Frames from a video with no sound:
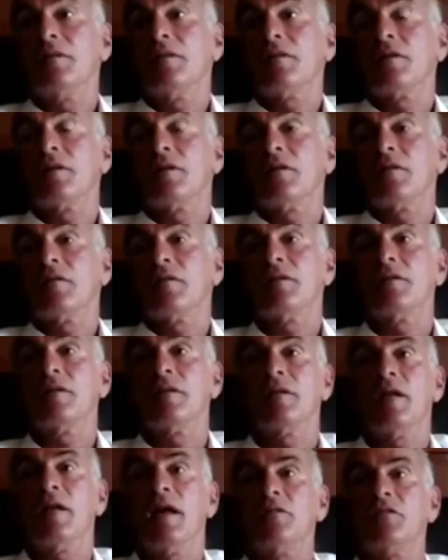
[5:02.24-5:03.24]
occur in the
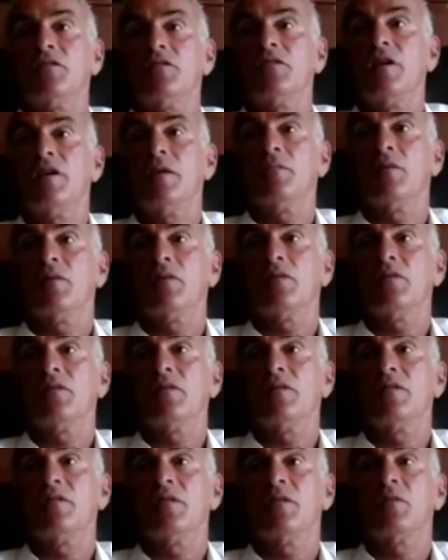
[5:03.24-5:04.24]
gas chambers.
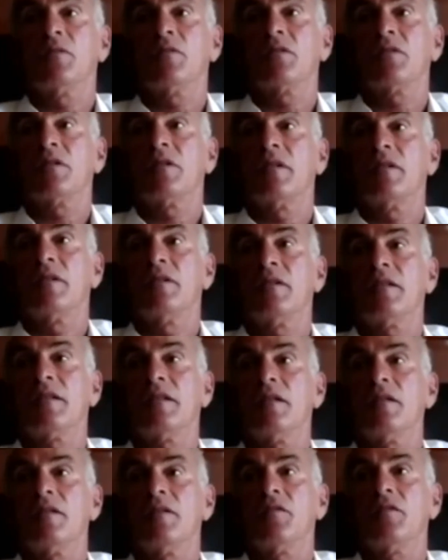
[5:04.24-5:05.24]
He said it was in the
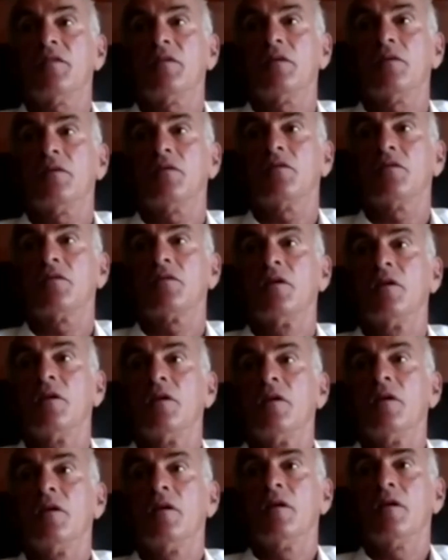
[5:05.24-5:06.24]
killing fields
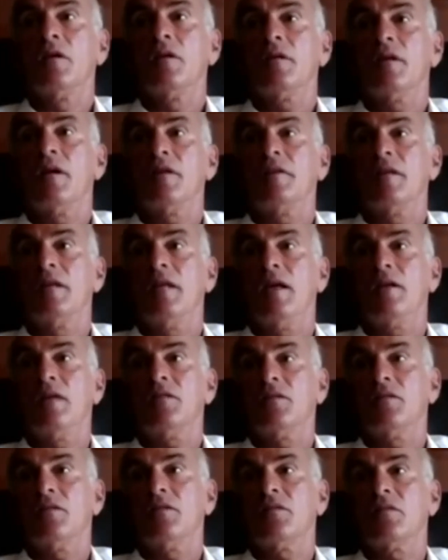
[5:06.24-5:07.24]
uh, that the
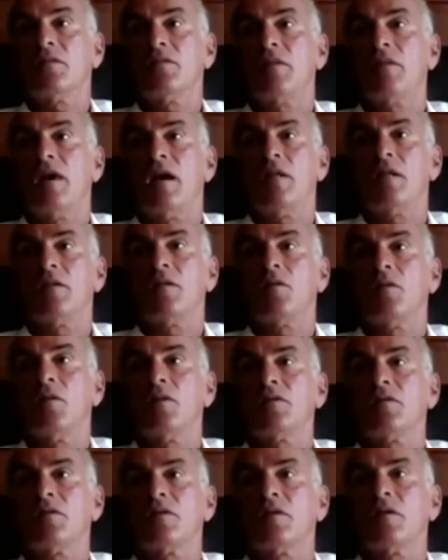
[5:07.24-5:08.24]
essence of the
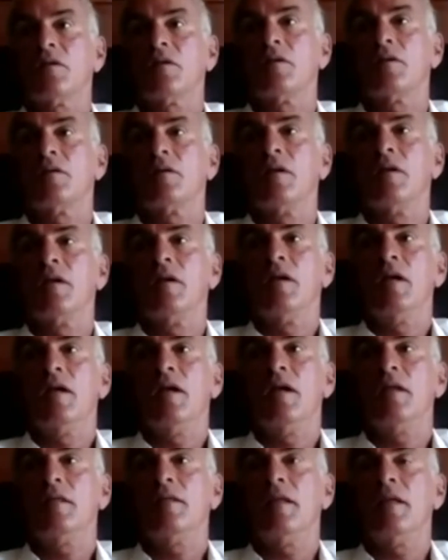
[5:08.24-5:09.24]
Holocaust occurred.
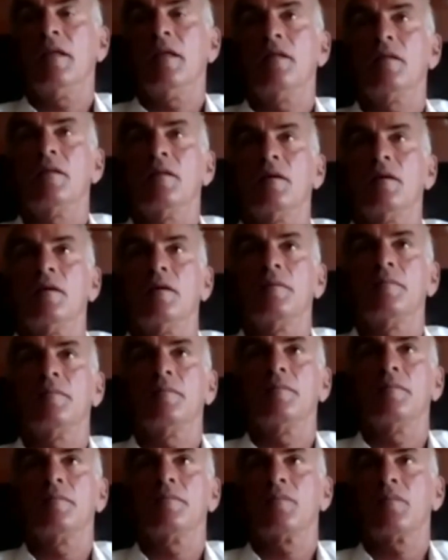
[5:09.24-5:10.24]
And then
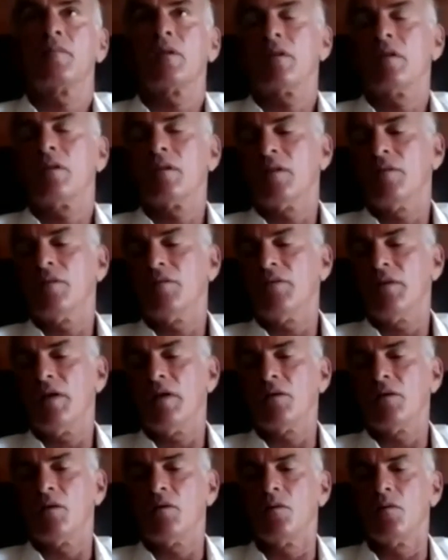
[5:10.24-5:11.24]
um, the
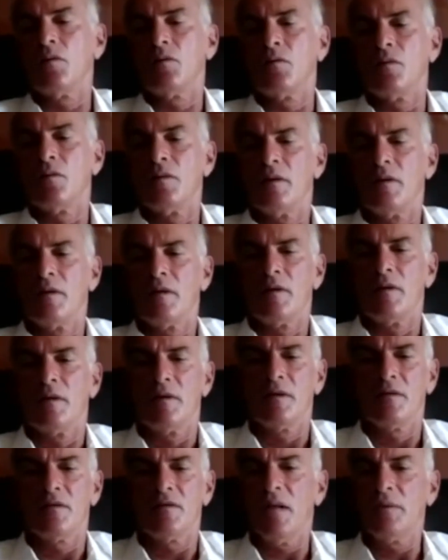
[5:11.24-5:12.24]
fellow who,
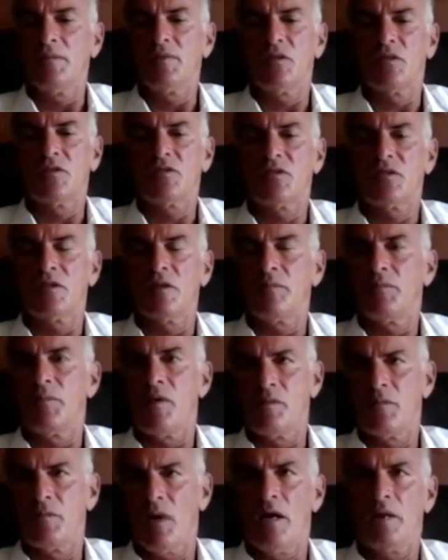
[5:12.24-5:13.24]
his name just slipped
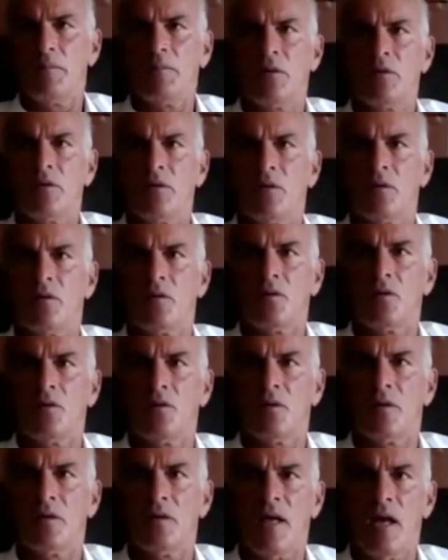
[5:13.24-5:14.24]
my mind, but
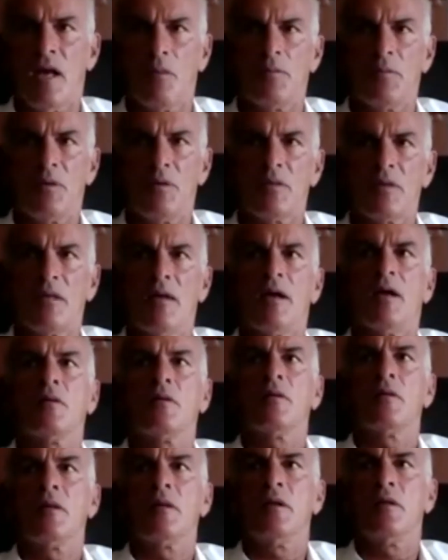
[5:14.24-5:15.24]
you can help me with that.
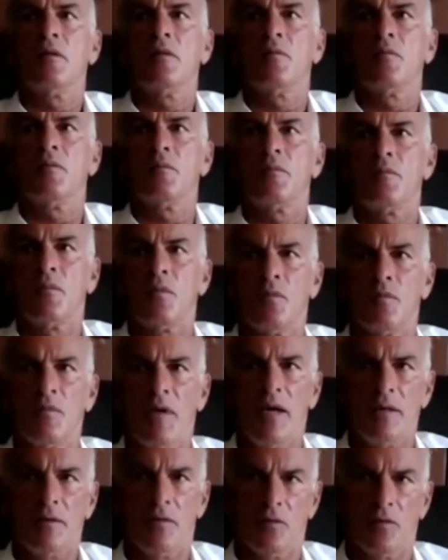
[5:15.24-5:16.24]
The who
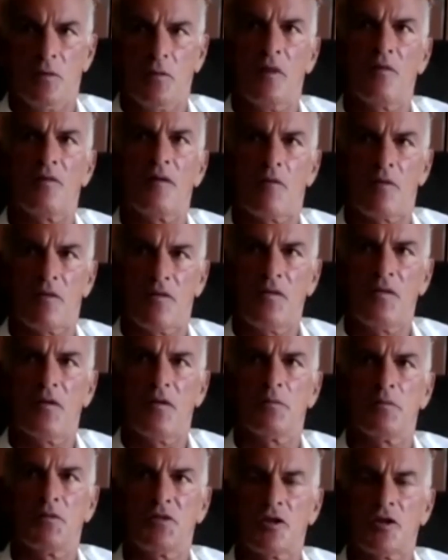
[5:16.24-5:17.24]
made the 12 hour
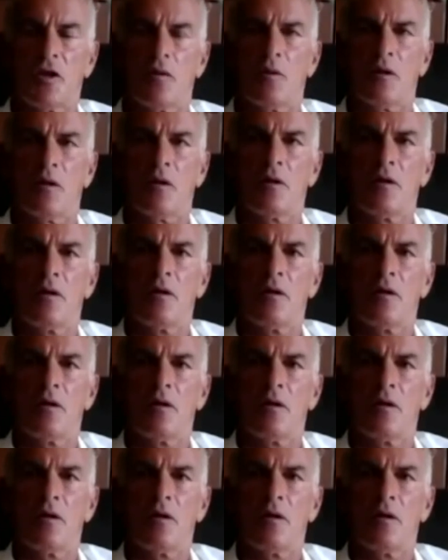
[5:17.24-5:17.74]
film show